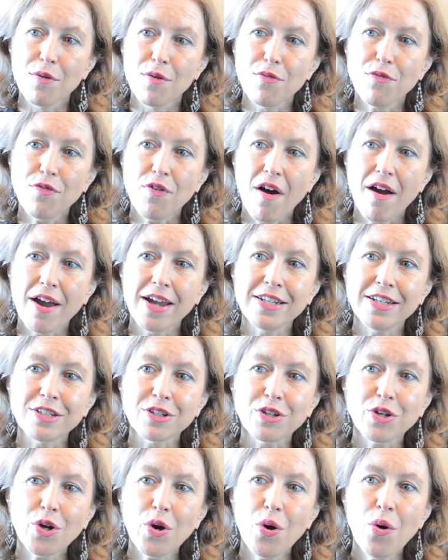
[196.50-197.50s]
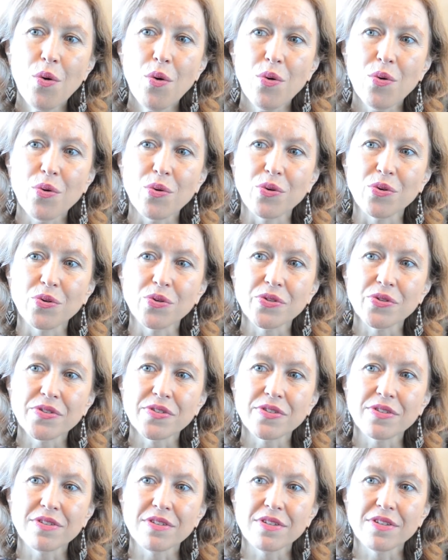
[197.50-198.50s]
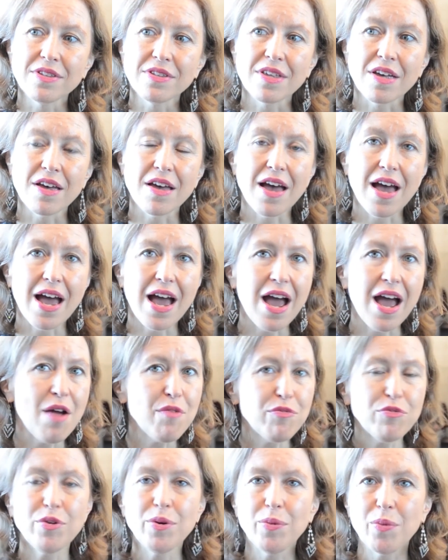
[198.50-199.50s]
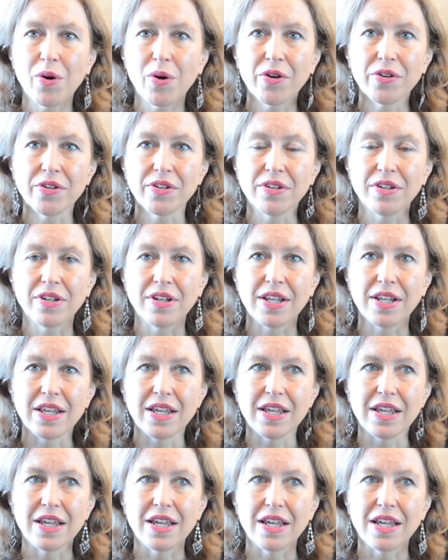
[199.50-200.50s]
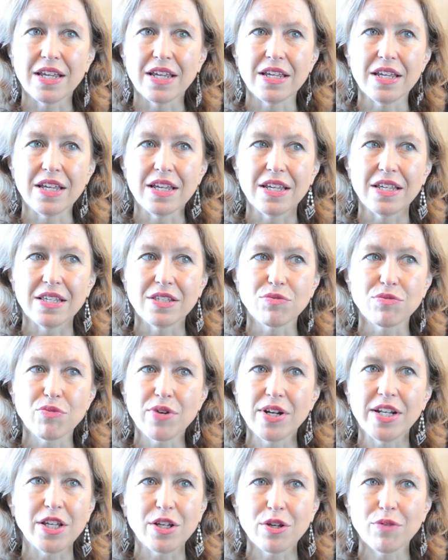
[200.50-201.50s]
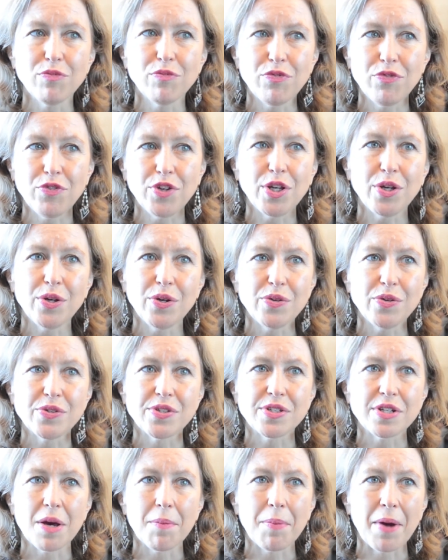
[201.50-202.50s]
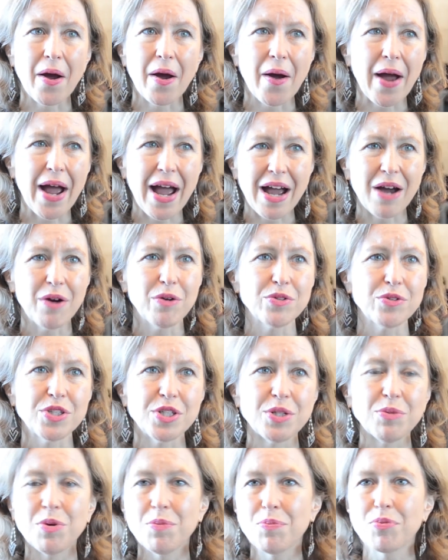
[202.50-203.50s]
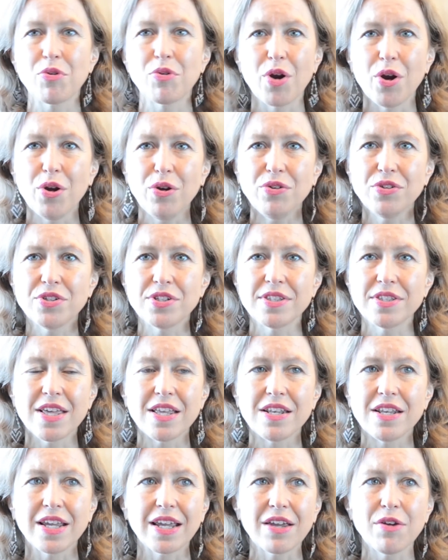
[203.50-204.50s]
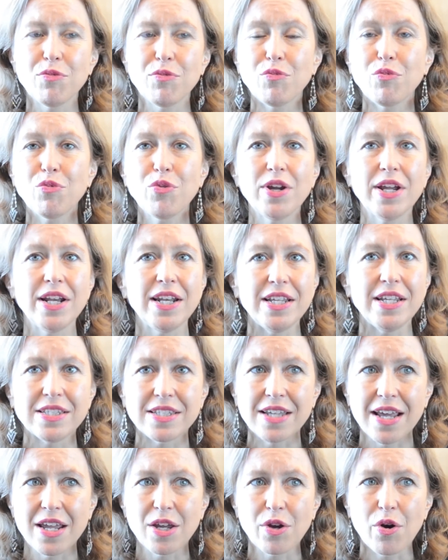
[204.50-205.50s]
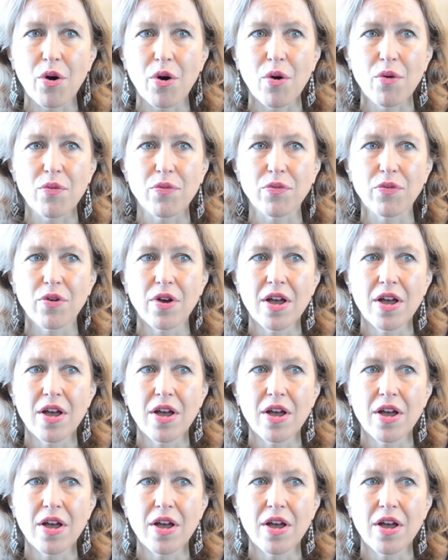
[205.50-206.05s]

find a cause that everyone is really confused about how to approach, then it can really take off,